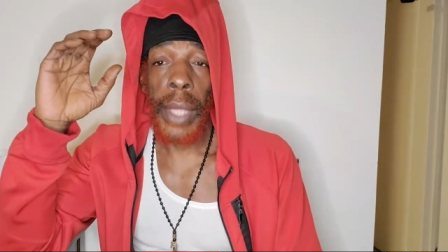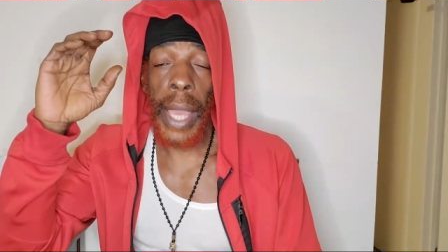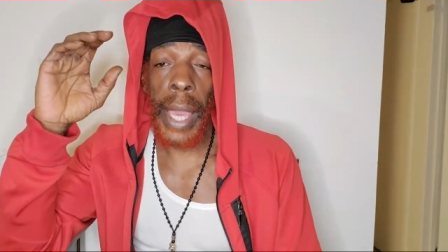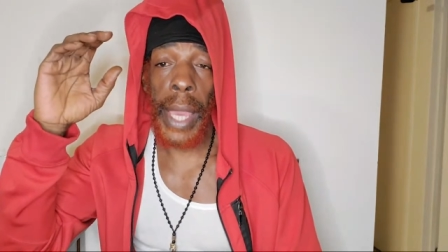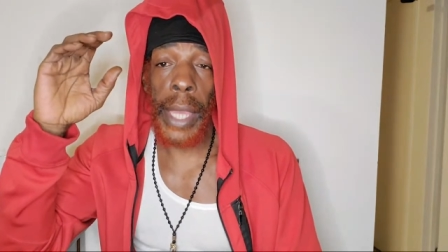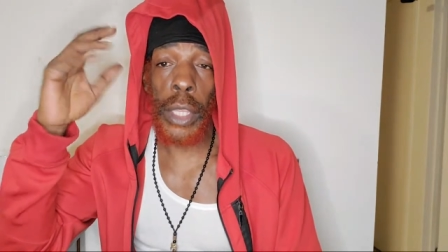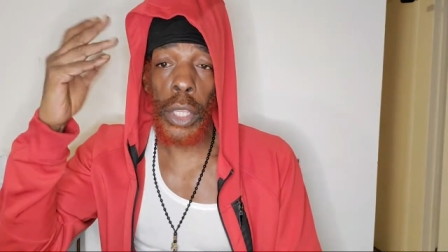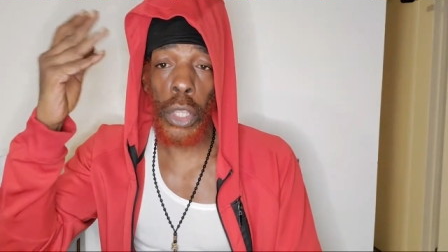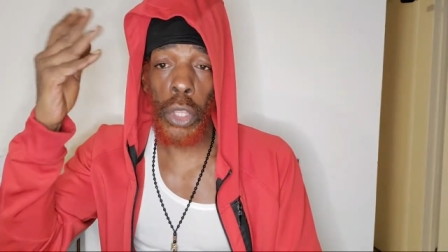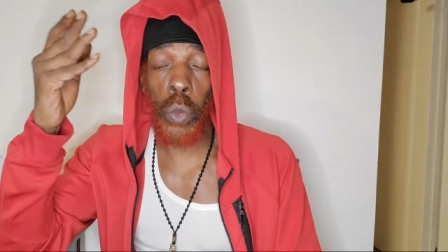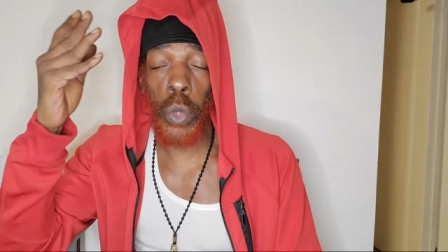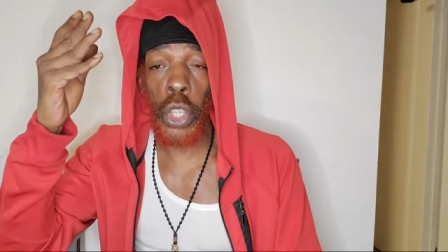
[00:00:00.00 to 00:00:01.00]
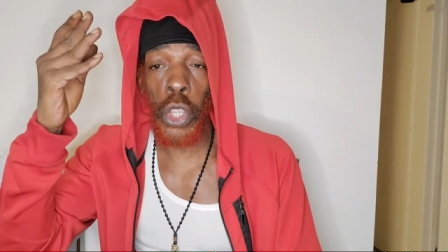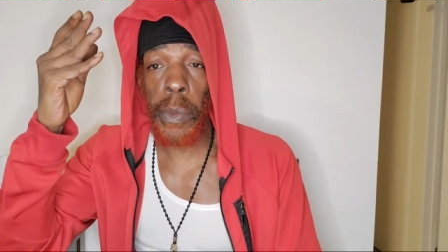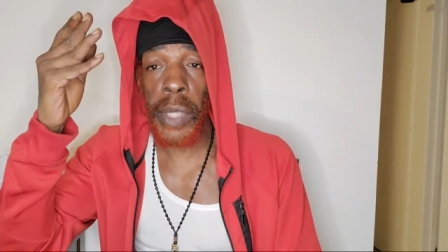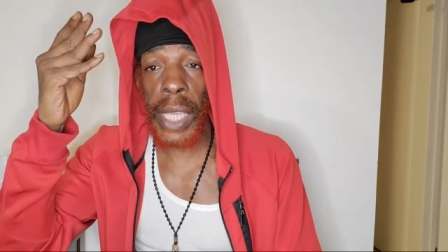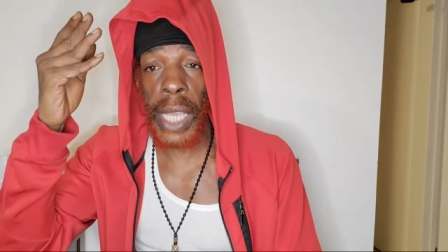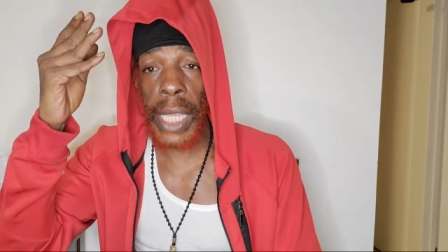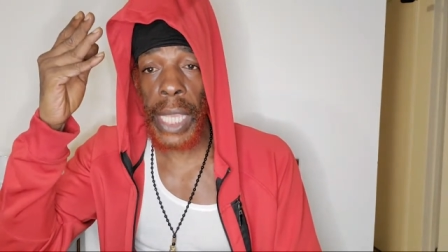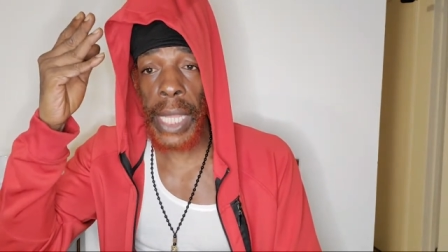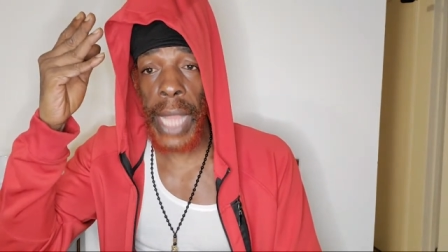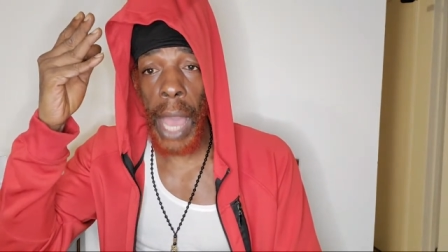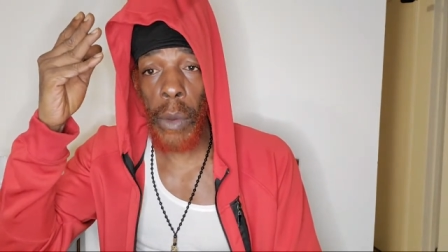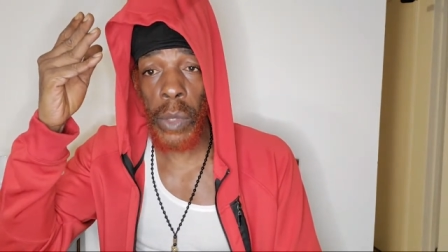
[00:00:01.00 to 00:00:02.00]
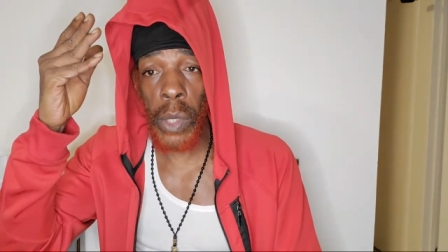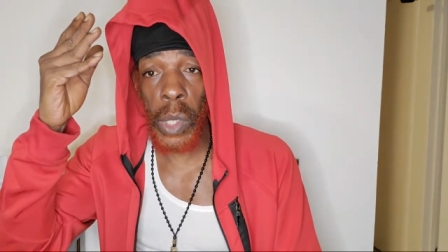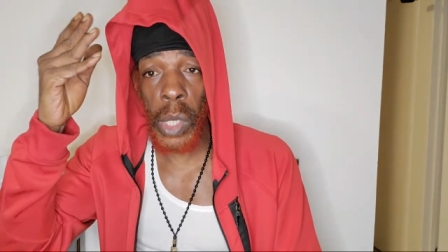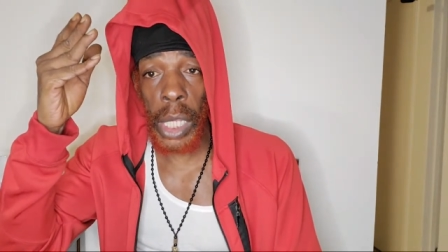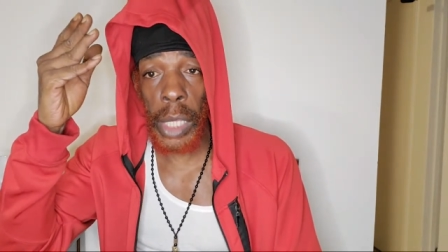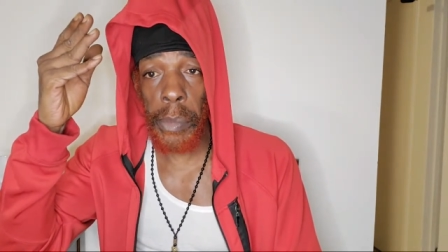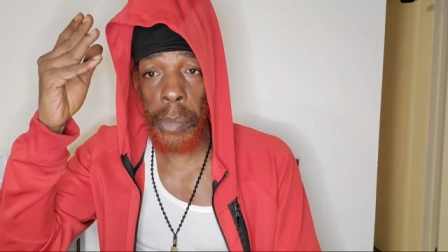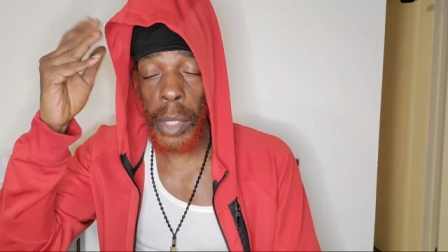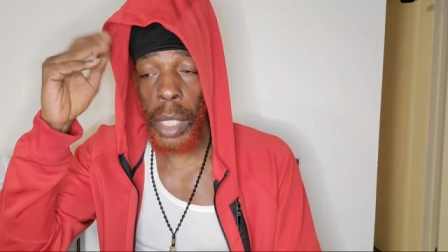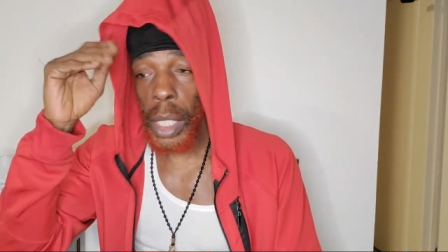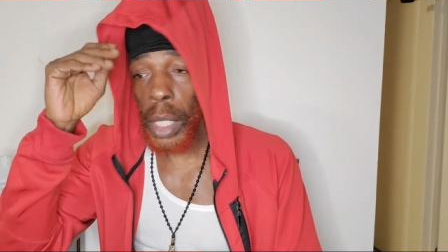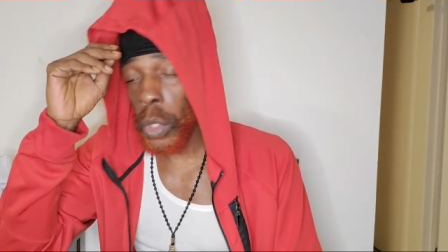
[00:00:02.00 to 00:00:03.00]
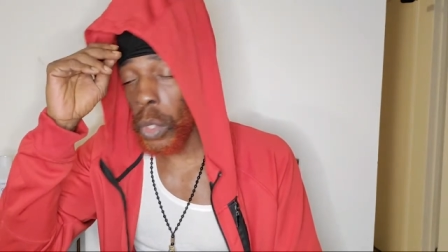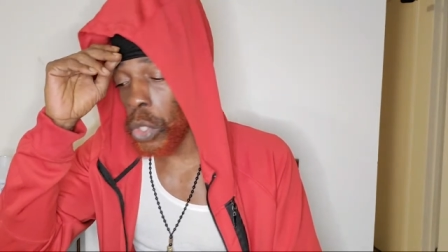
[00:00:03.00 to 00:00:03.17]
and we supposed to get 8 hours of sleep. So